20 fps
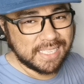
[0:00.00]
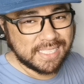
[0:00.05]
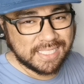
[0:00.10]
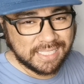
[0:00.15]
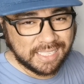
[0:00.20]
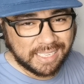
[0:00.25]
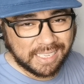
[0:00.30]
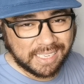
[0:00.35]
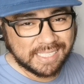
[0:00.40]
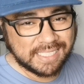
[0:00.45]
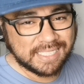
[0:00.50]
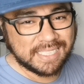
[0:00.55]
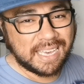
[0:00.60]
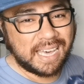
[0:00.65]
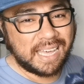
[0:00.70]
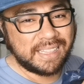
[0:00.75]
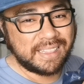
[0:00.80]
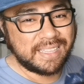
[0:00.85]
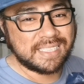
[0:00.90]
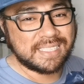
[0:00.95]
this is
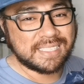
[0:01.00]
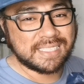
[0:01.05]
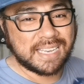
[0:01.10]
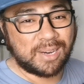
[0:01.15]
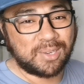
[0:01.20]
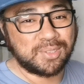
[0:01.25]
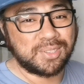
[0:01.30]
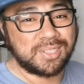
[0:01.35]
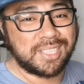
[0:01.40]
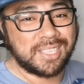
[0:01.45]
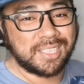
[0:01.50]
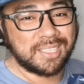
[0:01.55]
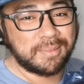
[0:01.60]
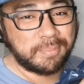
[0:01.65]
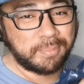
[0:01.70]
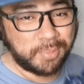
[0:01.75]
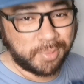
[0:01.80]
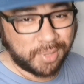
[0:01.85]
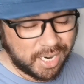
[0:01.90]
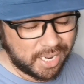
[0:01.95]
a discounted
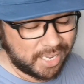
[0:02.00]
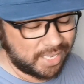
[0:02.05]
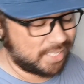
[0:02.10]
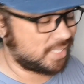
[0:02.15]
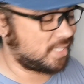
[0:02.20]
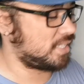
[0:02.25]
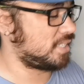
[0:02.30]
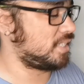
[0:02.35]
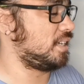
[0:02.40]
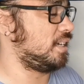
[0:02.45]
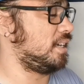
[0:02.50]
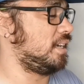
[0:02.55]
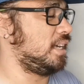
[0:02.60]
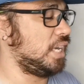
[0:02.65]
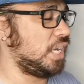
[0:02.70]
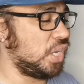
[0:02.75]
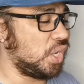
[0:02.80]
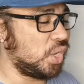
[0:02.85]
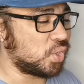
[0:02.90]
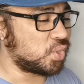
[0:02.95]
price.
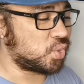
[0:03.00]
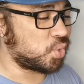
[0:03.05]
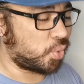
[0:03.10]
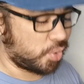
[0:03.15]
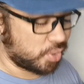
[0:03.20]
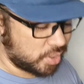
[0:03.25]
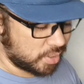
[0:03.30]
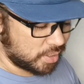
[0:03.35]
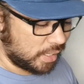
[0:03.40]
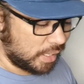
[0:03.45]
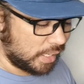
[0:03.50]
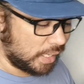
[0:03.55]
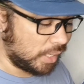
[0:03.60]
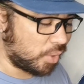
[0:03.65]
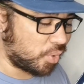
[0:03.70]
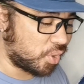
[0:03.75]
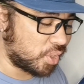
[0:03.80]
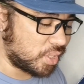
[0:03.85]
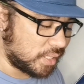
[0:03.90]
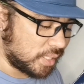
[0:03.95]
So
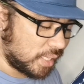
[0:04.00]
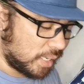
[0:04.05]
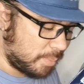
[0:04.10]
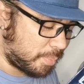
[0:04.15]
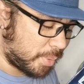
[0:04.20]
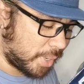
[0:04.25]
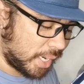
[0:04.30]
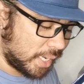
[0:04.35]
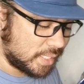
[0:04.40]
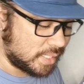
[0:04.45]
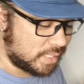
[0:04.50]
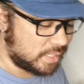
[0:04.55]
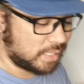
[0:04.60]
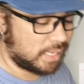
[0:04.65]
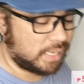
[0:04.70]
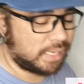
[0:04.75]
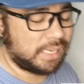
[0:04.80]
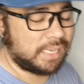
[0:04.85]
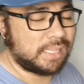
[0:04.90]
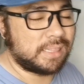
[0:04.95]
originally price
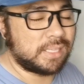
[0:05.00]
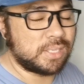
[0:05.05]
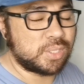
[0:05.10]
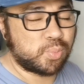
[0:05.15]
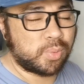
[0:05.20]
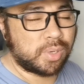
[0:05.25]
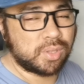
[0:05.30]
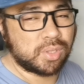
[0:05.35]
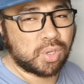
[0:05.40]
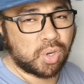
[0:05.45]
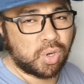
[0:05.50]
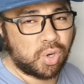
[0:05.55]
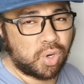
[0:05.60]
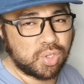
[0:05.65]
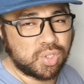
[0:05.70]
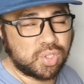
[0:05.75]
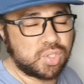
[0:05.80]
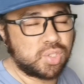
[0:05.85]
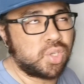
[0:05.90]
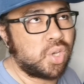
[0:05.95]
niya, this one
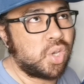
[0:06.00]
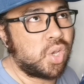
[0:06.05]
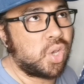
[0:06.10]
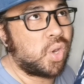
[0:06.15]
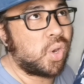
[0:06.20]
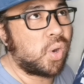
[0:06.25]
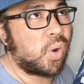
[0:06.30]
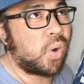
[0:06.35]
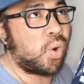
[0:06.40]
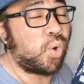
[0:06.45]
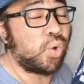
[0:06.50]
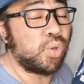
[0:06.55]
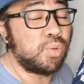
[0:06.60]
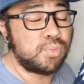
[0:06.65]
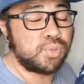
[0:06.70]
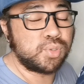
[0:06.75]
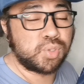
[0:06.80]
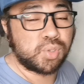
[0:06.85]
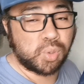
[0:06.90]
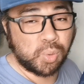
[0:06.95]
cost
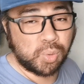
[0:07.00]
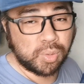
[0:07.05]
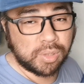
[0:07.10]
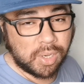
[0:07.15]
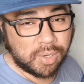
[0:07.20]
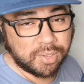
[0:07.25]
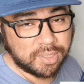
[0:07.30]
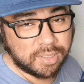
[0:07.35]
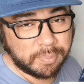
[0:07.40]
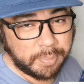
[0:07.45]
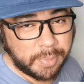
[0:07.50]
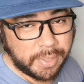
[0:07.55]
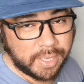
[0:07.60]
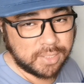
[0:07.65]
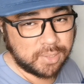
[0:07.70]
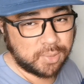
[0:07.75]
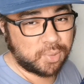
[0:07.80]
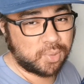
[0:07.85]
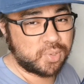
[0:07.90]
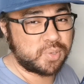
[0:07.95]
almost 2,000
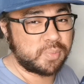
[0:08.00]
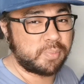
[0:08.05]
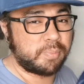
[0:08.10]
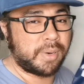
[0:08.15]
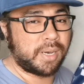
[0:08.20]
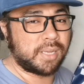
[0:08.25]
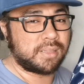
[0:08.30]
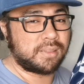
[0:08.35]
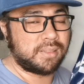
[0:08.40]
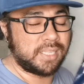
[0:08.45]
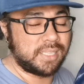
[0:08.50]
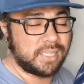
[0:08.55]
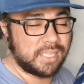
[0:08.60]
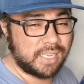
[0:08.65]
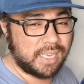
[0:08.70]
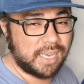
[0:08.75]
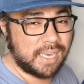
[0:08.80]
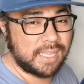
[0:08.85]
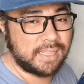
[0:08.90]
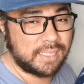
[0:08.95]
pesos. But
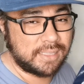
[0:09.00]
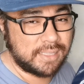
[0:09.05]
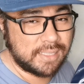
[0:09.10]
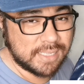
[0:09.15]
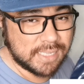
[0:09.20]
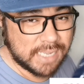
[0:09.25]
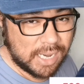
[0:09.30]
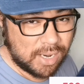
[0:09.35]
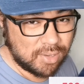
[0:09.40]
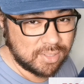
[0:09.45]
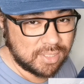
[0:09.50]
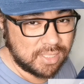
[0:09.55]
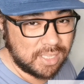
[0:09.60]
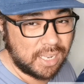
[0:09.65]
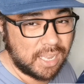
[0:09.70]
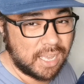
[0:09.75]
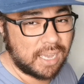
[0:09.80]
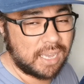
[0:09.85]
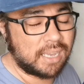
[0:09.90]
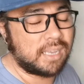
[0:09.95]
then again, nag-discount
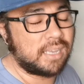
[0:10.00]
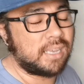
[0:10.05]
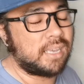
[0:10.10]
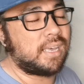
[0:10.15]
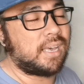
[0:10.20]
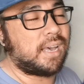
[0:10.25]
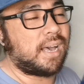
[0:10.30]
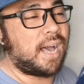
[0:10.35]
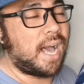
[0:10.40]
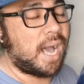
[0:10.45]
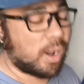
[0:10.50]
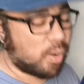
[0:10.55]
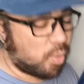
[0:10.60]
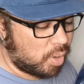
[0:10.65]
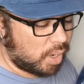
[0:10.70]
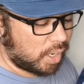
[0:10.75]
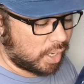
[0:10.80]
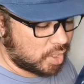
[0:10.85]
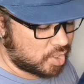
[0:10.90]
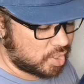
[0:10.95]
sila.
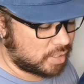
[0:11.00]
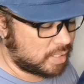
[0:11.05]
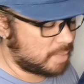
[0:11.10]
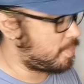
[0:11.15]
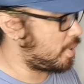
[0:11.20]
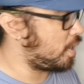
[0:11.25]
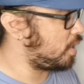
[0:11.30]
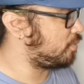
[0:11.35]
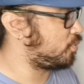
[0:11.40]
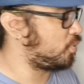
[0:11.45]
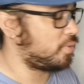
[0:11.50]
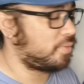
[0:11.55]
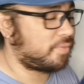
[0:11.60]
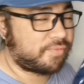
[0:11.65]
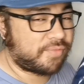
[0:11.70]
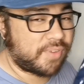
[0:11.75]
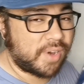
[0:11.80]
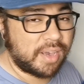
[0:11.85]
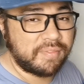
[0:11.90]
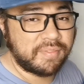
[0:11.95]
Ako lang na siyang napalit for
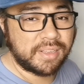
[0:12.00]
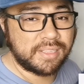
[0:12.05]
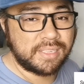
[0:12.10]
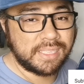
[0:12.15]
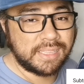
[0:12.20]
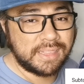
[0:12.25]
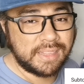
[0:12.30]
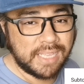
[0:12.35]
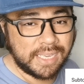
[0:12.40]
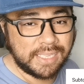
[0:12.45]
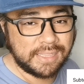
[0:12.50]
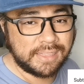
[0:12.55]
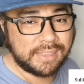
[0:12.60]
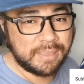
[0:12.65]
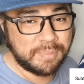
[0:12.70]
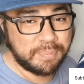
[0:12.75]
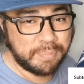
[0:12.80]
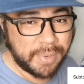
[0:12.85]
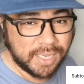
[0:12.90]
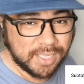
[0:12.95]
590
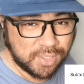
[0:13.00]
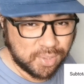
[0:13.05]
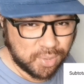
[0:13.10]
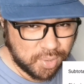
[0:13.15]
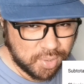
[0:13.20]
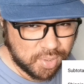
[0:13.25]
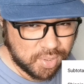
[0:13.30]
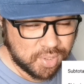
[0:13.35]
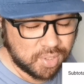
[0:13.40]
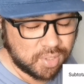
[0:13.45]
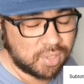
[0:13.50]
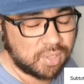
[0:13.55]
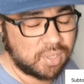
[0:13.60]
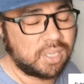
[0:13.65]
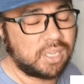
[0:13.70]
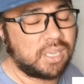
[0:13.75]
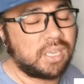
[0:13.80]
pesos.